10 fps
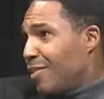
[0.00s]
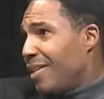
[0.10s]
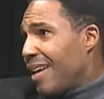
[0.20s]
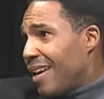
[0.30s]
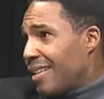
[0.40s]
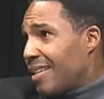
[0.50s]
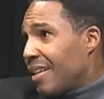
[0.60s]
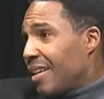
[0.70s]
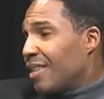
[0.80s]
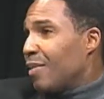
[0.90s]
be
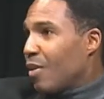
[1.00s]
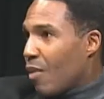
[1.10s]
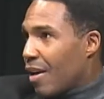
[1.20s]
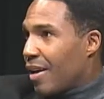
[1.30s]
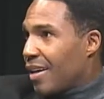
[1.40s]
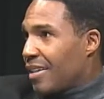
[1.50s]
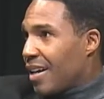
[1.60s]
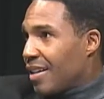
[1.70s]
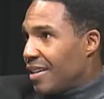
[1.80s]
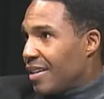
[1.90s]
18, to be working at
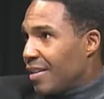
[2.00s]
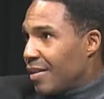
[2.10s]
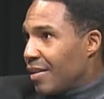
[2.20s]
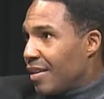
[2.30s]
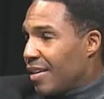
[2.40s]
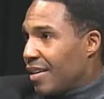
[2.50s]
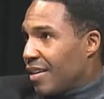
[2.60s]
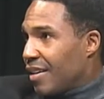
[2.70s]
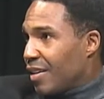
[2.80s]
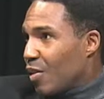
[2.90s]
John Deere,
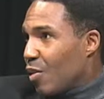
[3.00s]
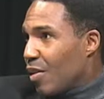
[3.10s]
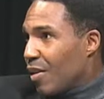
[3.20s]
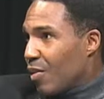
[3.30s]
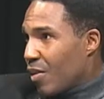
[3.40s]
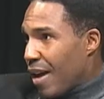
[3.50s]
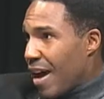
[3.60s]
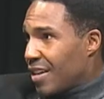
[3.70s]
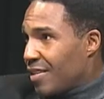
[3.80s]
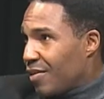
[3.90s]
you were real
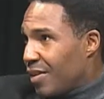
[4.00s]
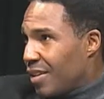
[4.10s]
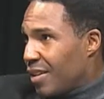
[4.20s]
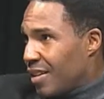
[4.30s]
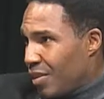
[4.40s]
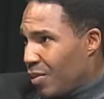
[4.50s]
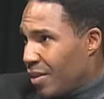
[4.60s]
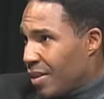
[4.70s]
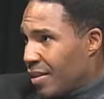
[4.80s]
active in the union.